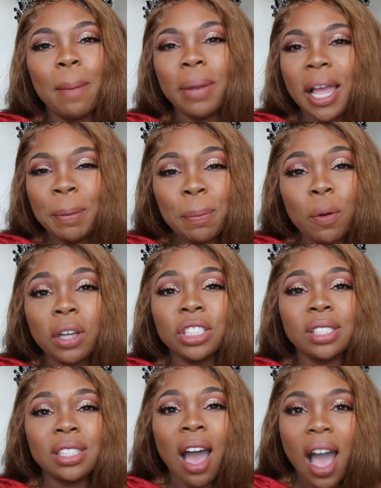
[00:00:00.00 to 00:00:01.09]
Black people are
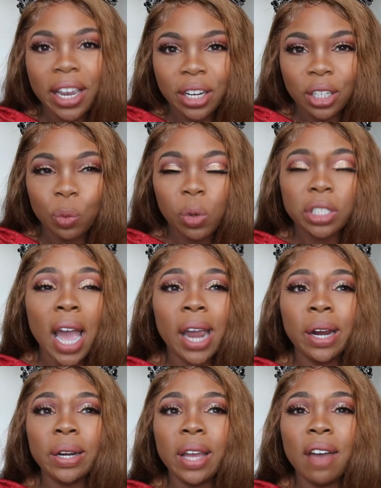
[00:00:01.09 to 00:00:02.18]
just tired. We're
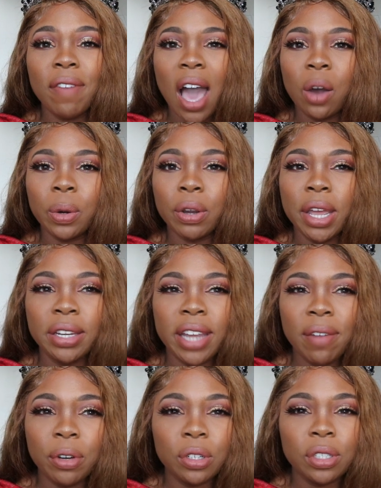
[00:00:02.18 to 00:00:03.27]
tired of our
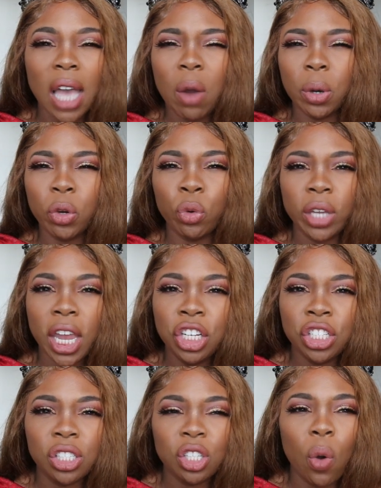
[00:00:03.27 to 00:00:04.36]
endeavors, our
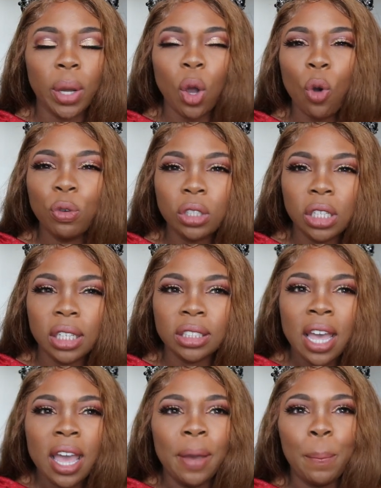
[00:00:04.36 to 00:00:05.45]
creations going
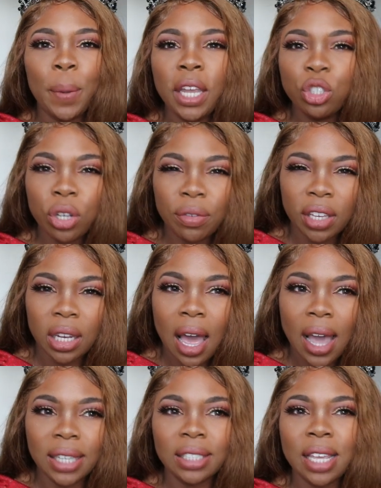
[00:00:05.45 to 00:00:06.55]
overlooked, being
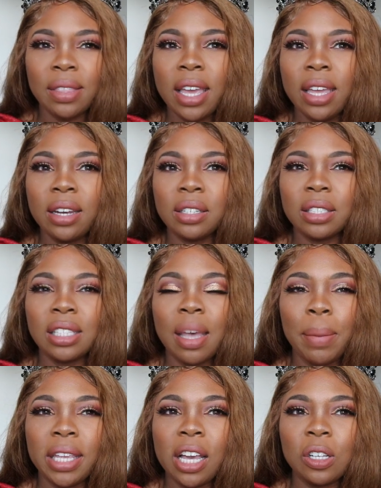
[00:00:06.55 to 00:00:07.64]
trivialized, and then
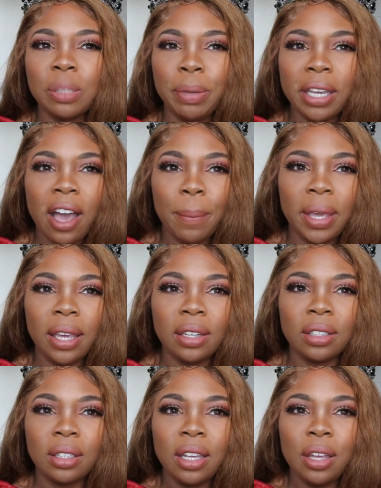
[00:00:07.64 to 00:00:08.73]
somebody else
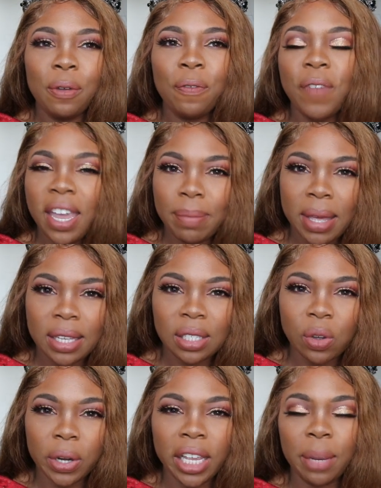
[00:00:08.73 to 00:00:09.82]
becoming famous
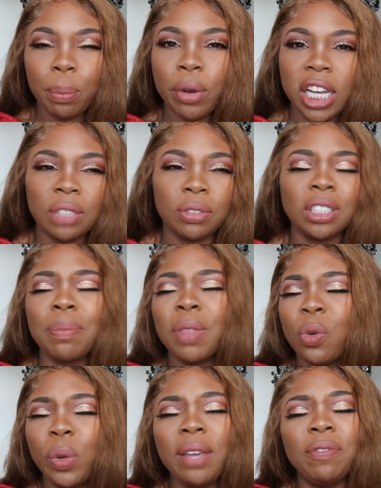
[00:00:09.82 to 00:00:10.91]
or getting praised for
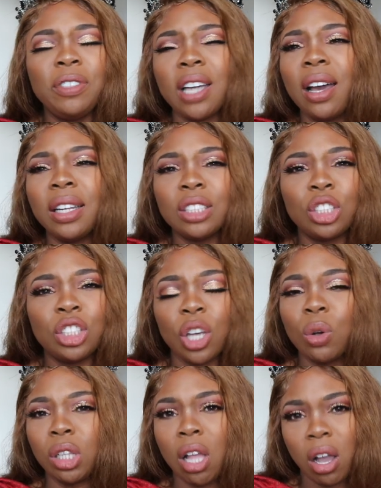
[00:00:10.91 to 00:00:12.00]
something we've done
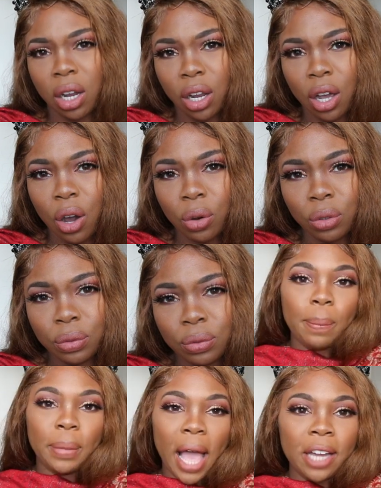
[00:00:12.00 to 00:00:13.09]
so long ago.
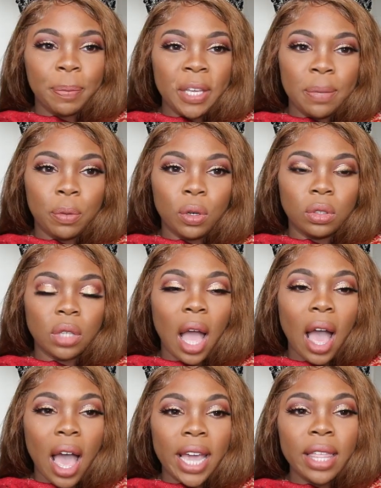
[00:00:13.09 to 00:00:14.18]
Black
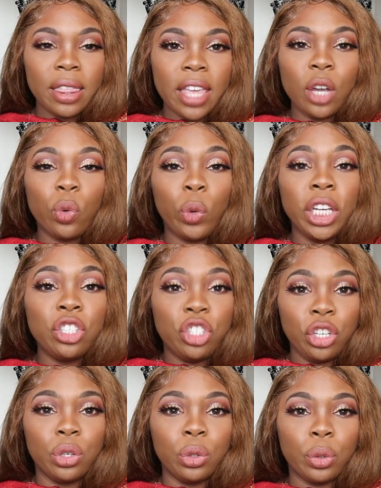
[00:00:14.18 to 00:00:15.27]
people, I think we
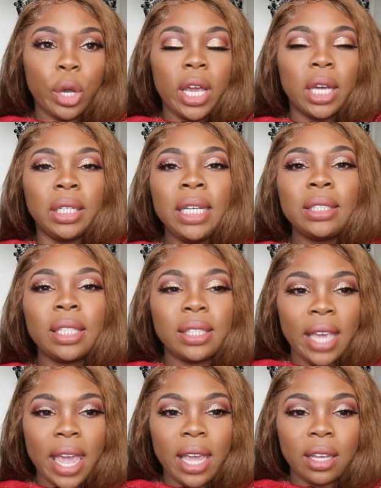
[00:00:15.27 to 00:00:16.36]
do need to
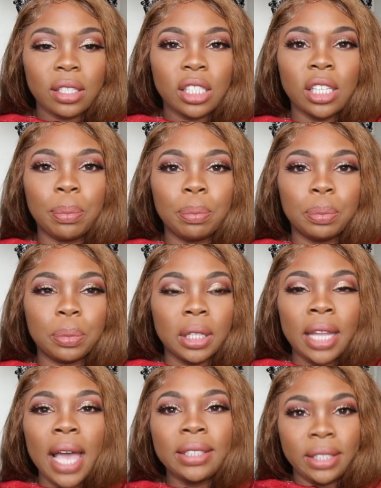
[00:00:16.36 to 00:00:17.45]
take some
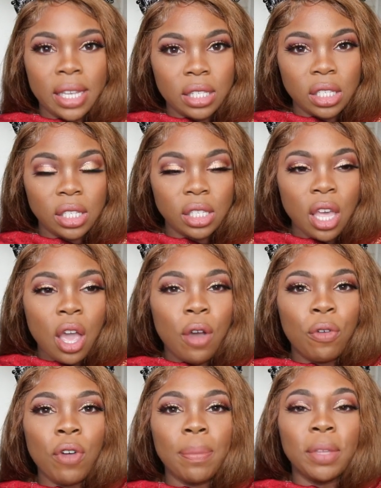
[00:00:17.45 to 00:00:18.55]
lessons
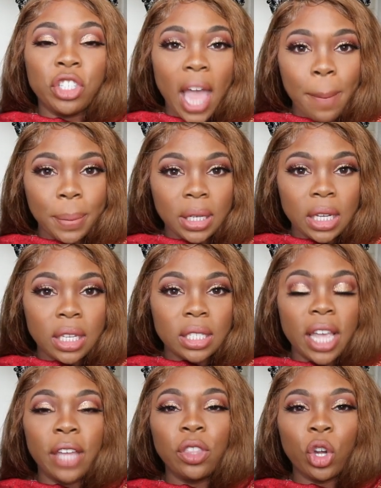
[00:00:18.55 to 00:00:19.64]
from the
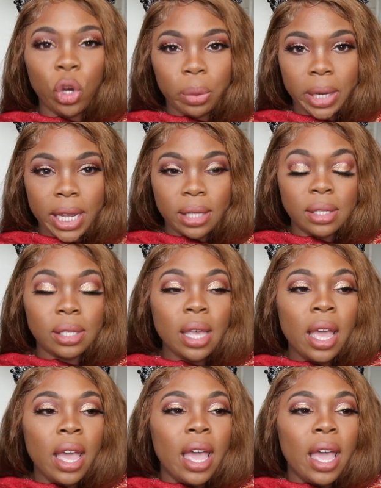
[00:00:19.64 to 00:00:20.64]
Japanese and the Koreans.